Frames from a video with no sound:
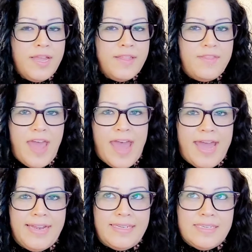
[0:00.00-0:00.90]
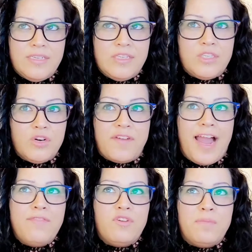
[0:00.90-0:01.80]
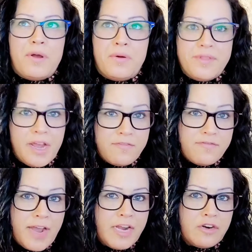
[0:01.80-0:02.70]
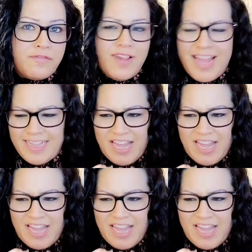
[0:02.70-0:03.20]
that survival mode, that fight or flight,